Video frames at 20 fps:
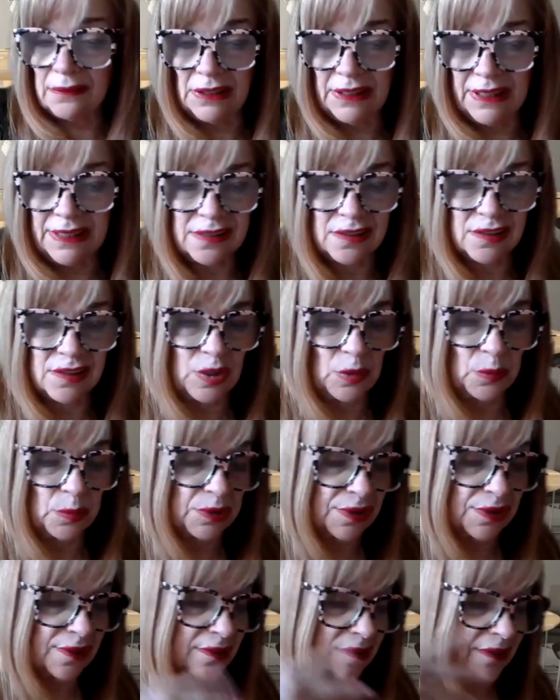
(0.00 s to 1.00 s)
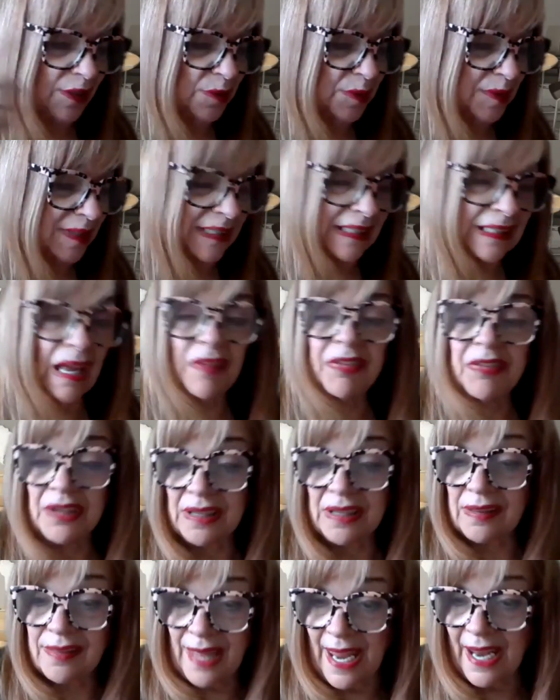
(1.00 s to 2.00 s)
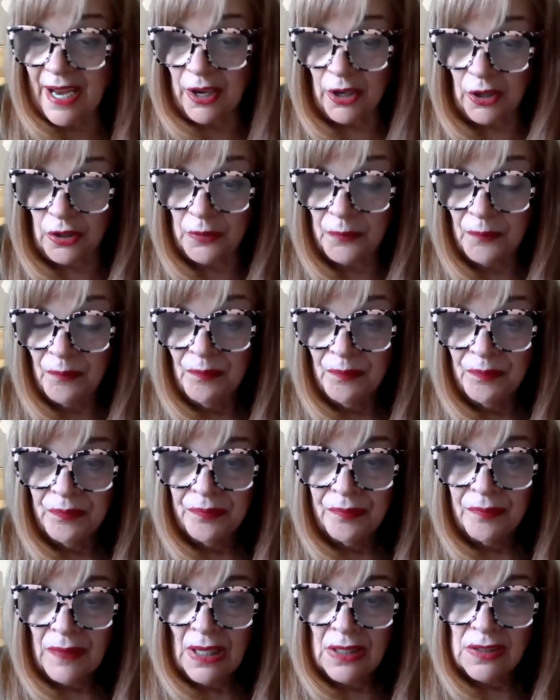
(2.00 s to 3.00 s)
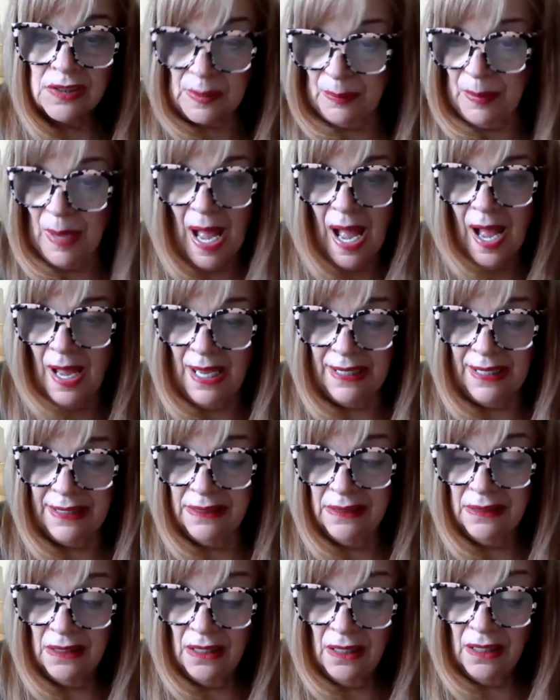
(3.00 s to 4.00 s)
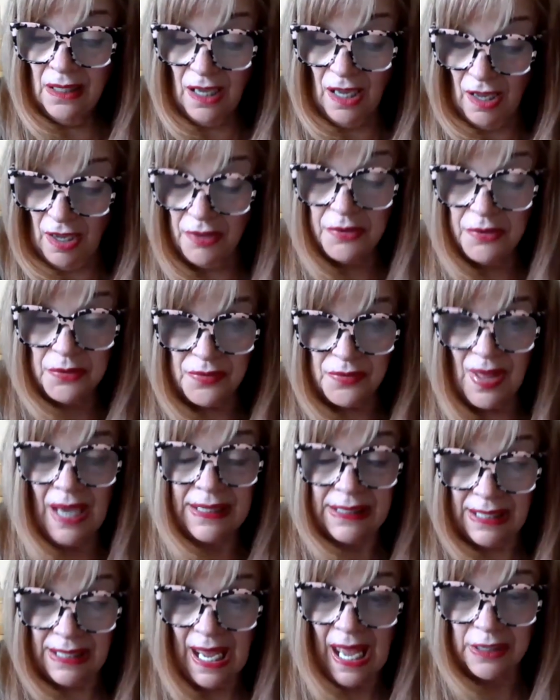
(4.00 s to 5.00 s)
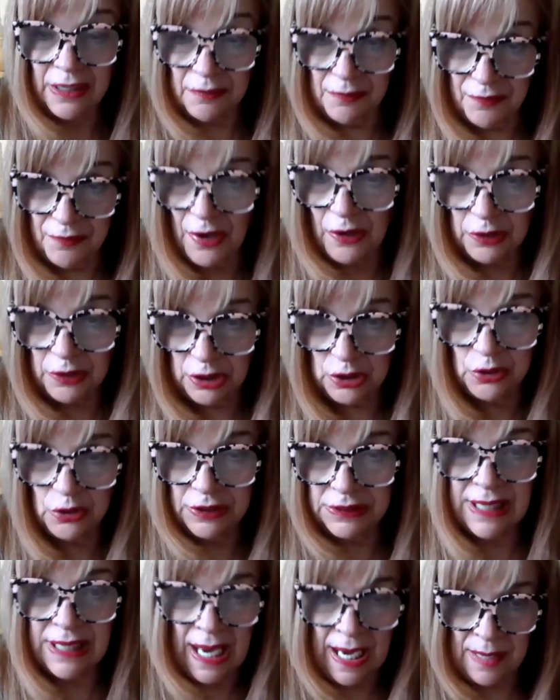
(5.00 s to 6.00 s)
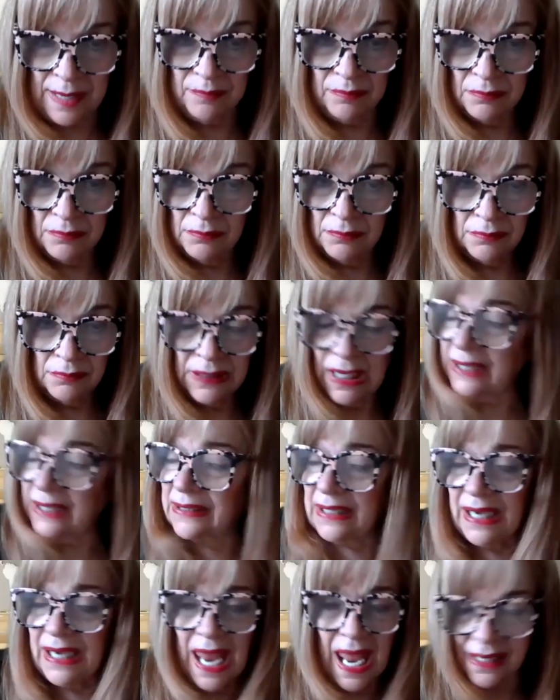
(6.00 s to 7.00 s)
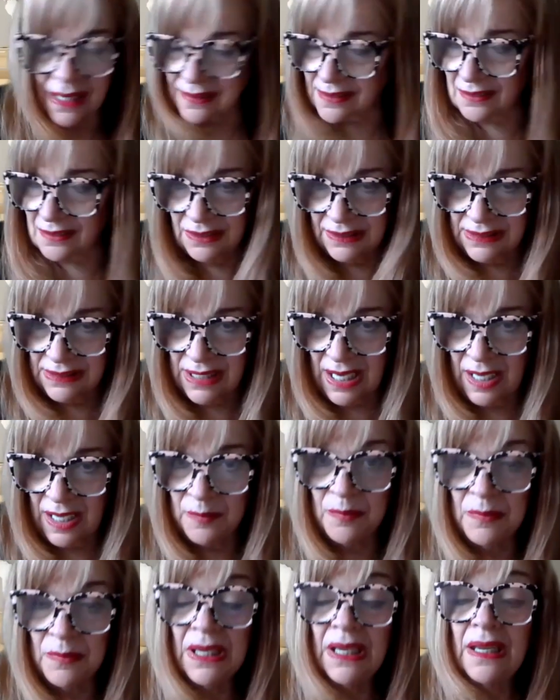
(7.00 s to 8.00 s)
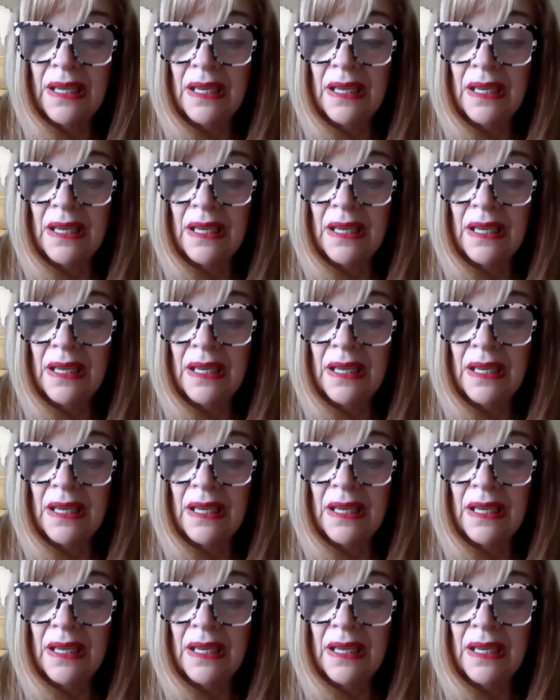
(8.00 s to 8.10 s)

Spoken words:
list, there was nothing there to buy other than he had a very good name. He had an excellent name